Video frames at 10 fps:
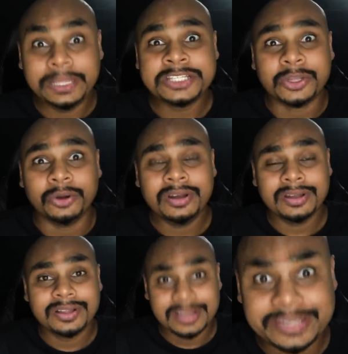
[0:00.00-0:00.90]
Please
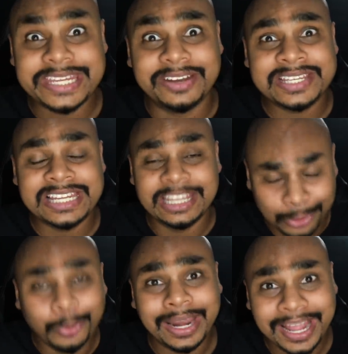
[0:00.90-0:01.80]
don't. Seriously,
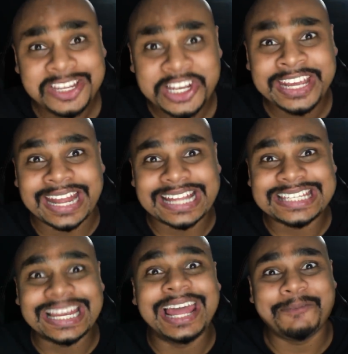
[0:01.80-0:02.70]
you will actually get
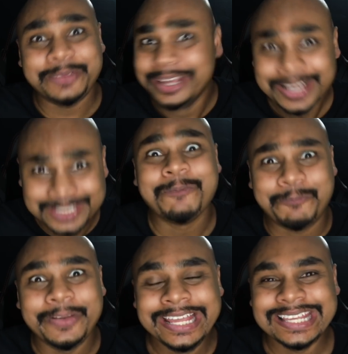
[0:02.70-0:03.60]
slapped.
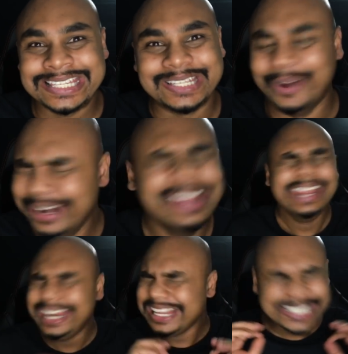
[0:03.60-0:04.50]
So please don't.
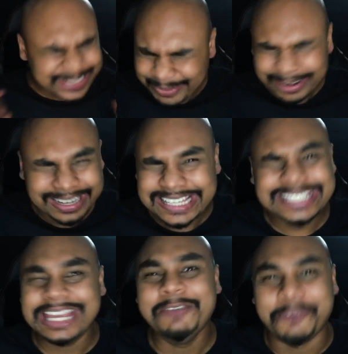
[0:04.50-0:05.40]
It is too
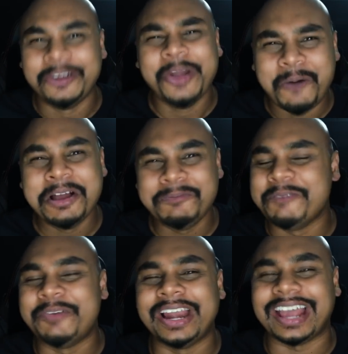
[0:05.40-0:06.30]
risky for normal
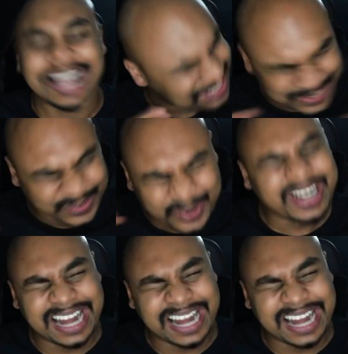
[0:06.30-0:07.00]
people like us. You don't